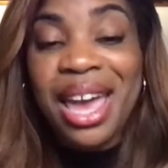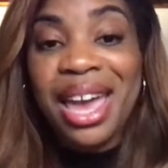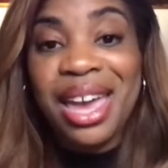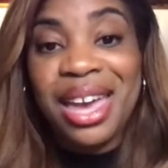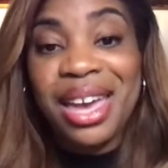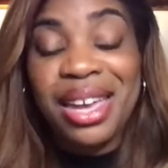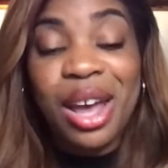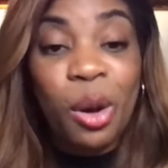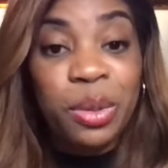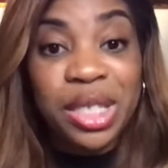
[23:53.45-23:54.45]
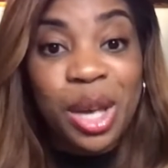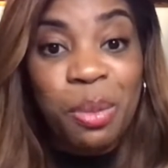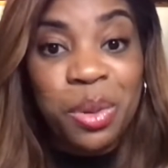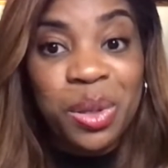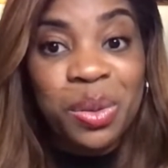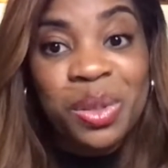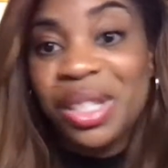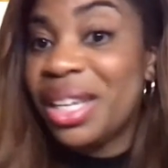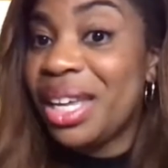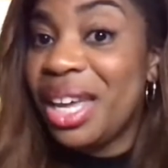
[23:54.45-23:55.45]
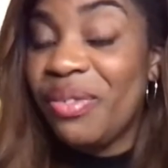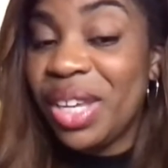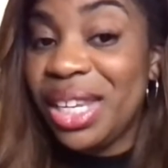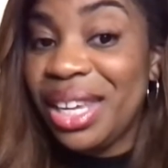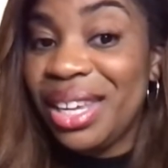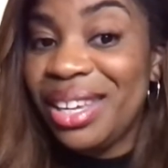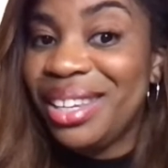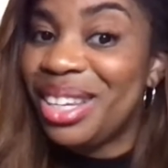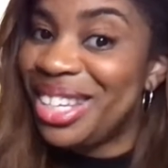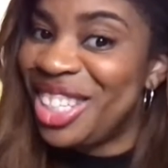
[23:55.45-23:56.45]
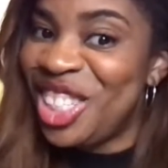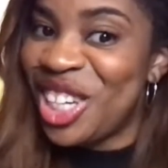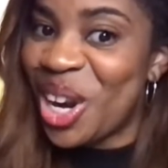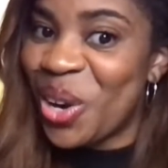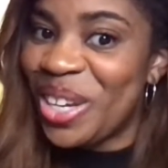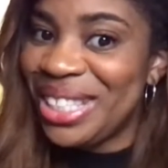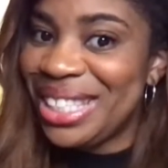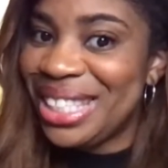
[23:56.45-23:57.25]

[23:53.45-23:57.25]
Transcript: And I hope this helped you. If it did, share it,